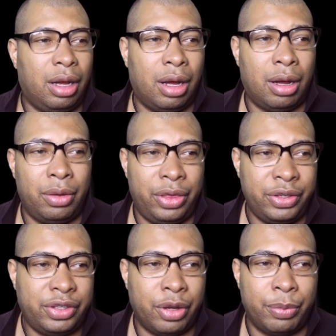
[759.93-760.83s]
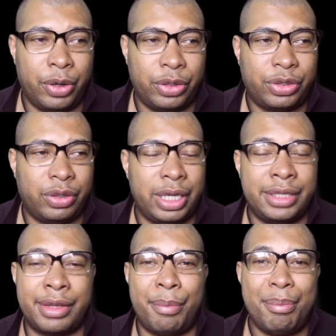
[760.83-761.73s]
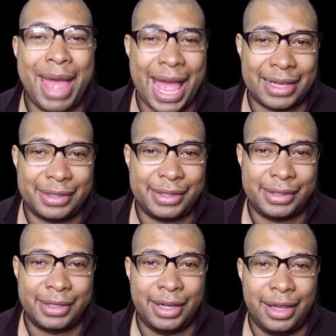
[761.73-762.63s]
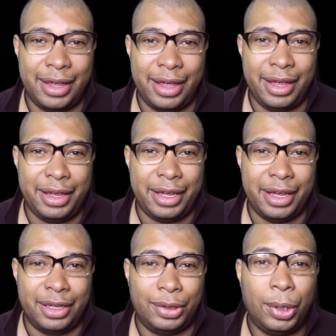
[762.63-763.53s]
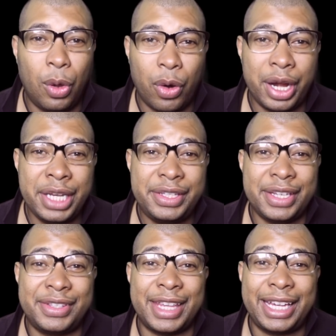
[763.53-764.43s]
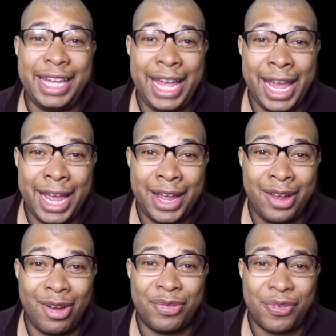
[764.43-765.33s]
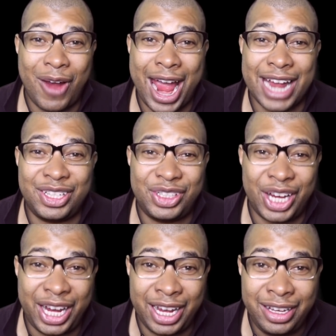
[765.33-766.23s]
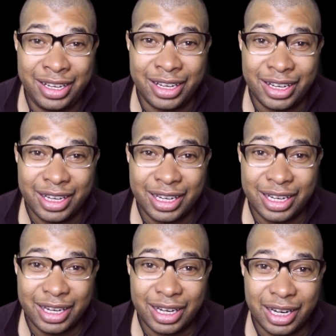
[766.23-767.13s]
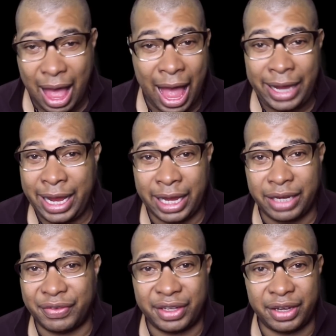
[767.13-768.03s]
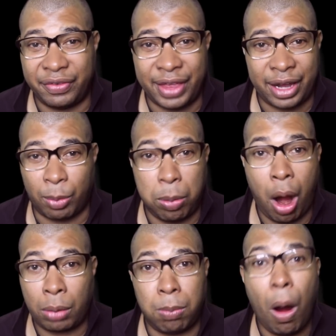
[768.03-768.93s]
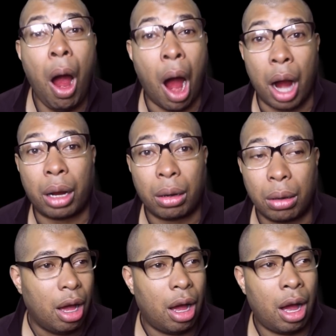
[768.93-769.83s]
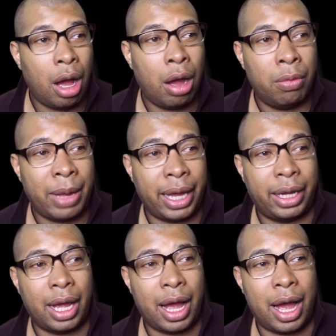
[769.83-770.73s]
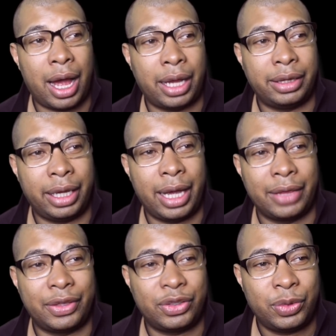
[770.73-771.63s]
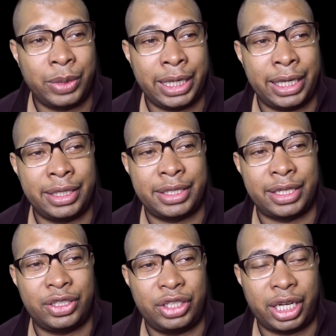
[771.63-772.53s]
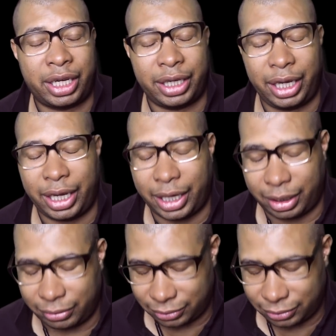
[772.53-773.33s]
Oh, this commercial is a mess. Lawrence is the king of fried chicken. I can't even give that a bark, bark. Oh my God, they got the twins and chicken head.